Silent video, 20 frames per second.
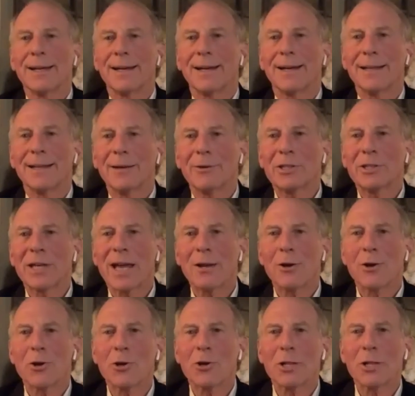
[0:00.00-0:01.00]
That was kind
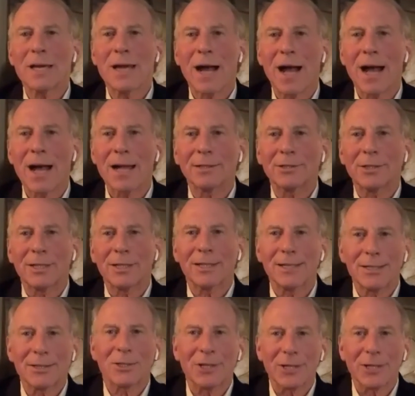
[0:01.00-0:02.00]
of early on
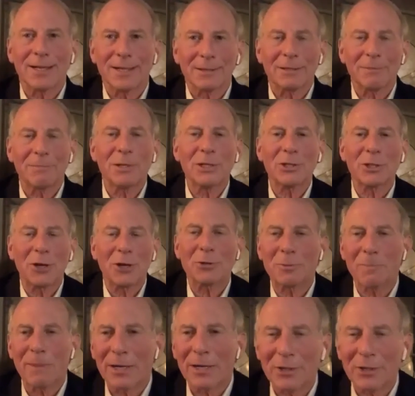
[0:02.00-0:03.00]
to be so
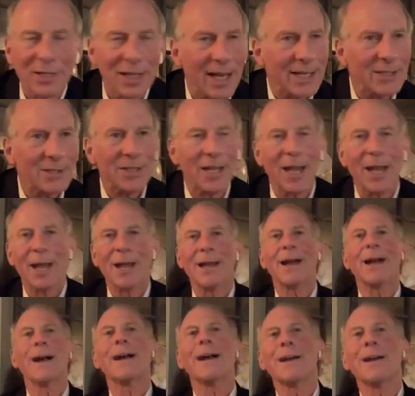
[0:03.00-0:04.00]
specialized,
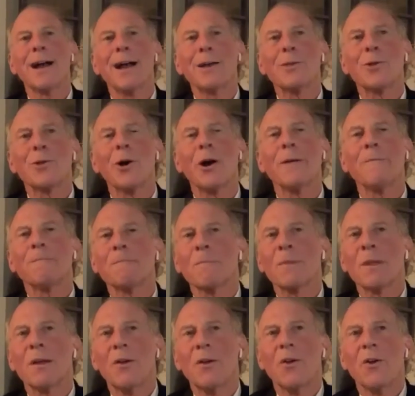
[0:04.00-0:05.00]
I thought.
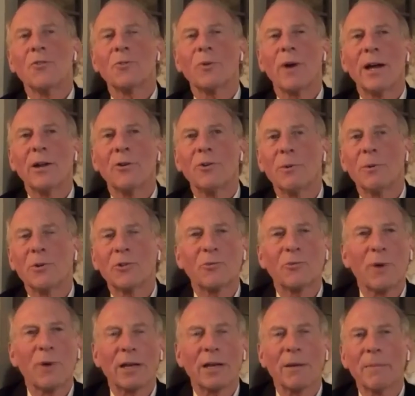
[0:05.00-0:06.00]
So I'd almost
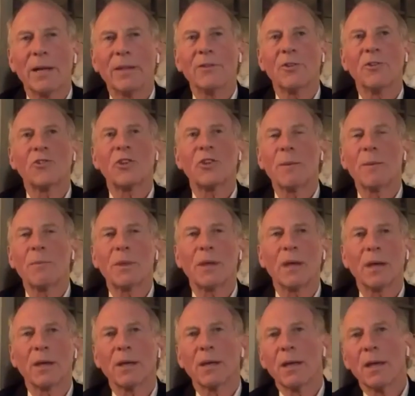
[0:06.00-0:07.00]
recommend the same
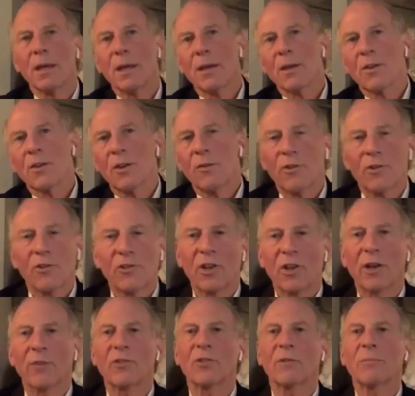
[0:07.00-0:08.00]
thing. Give
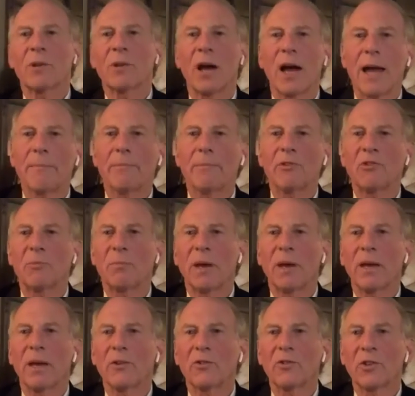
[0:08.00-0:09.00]
yourself some time and
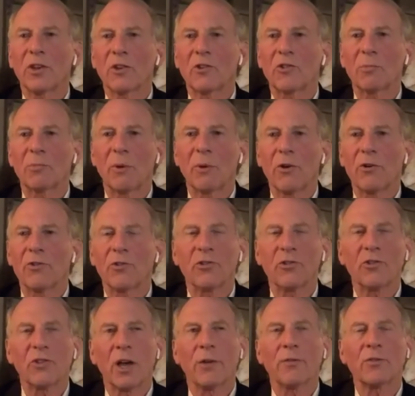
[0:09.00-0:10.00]
space, expose
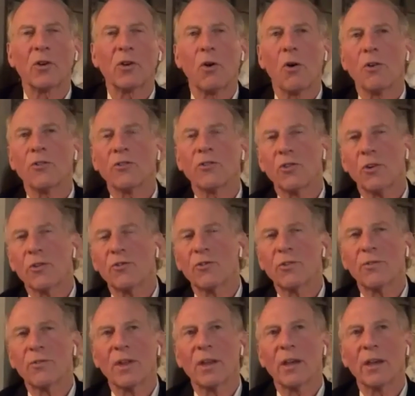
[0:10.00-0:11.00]
yourself to all sorts
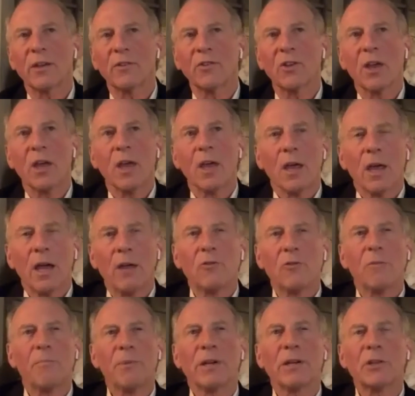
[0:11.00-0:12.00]
of things. And
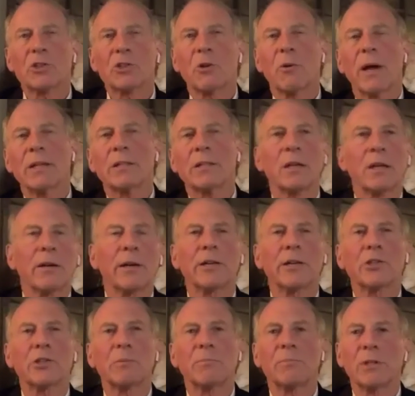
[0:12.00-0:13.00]
your biggest criteria
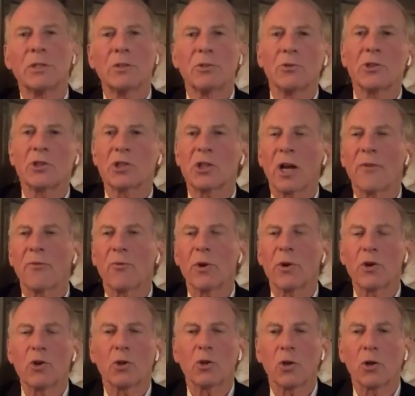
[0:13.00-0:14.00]
should be do stuff where
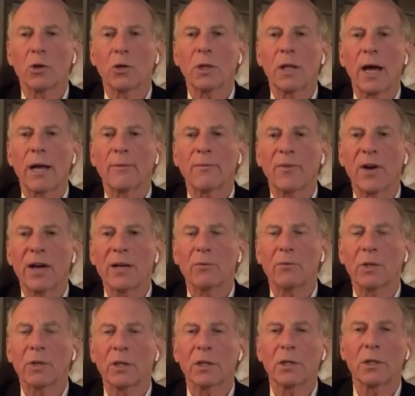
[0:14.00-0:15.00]
you learn a lot. Find
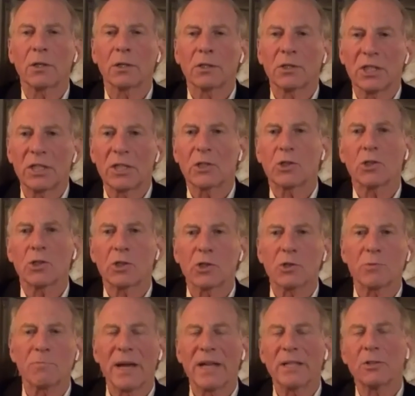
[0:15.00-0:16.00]
really good teachers,
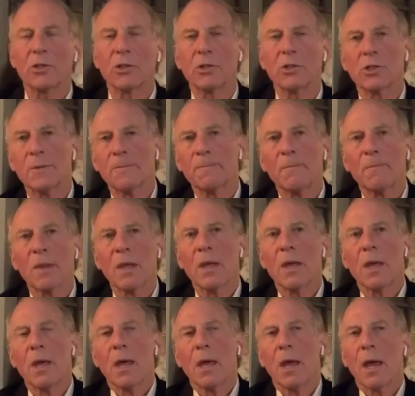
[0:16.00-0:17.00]
mentors.
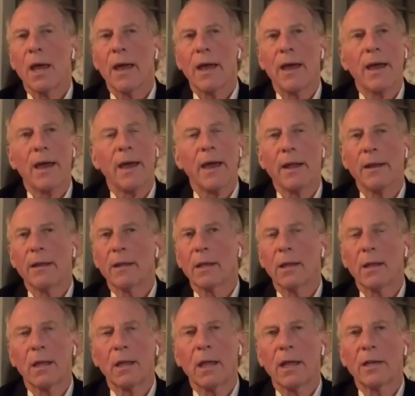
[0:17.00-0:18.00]
And
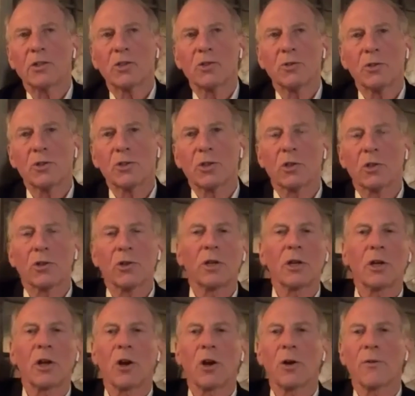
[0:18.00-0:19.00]
as soon as the
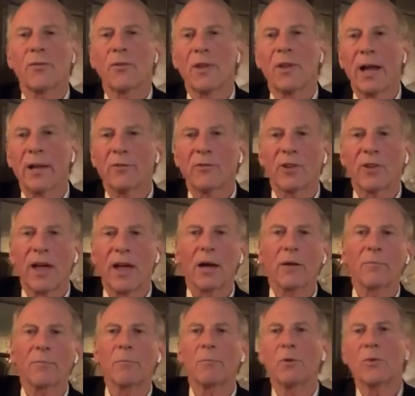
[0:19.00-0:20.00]
learning curve flattens
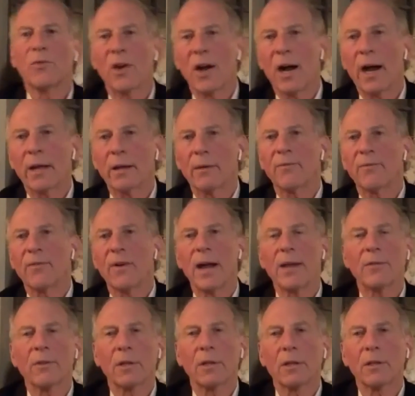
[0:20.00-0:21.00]
out, move on and
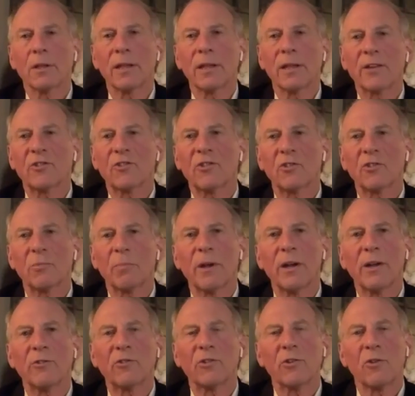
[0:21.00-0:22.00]
find the next
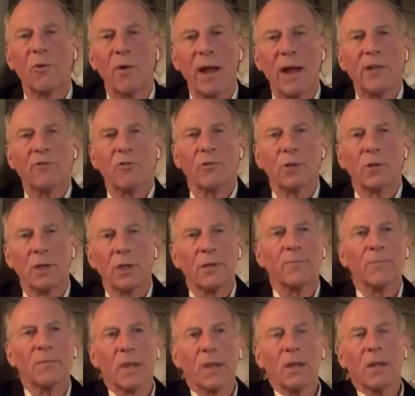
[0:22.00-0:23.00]
experience. And gradually,
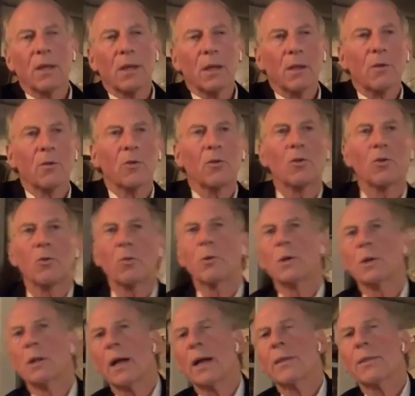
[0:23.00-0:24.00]
you will, I